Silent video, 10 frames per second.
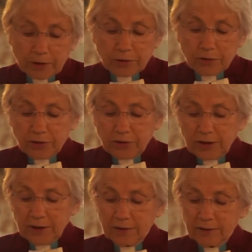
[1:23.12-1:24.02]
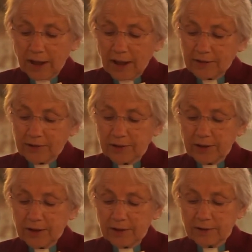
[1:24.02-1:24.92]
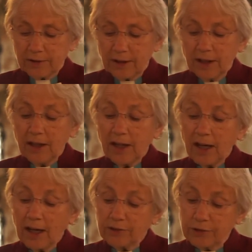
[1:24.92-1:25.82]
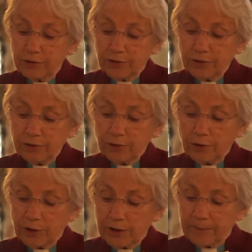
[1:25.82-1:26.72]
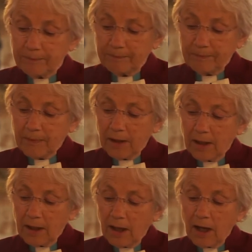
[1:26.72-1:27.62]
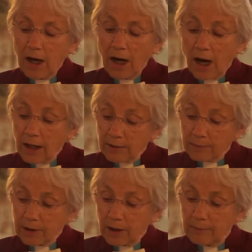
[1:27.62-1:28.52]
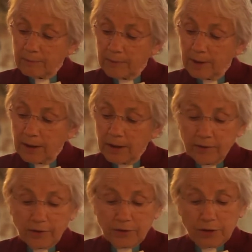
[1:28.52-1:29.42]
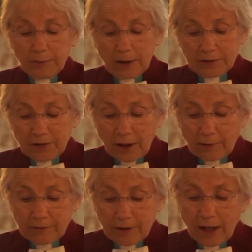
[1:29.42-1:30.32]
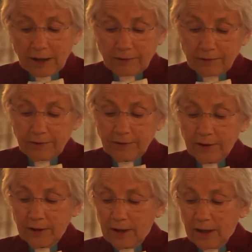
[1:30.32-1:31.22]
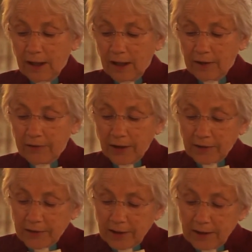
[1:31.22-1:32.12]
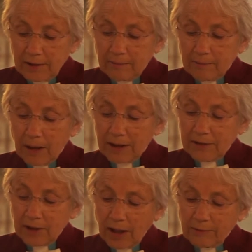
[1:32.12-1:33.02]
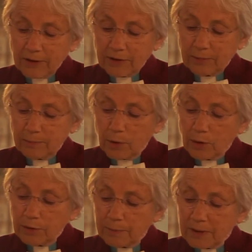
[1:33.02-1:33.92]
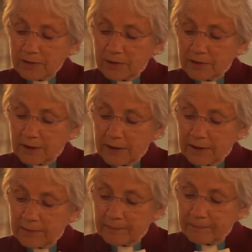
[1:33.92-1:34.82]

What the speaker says: steal and to kill and to destroy. I am come that you might have life, and that they might have it more abundantly.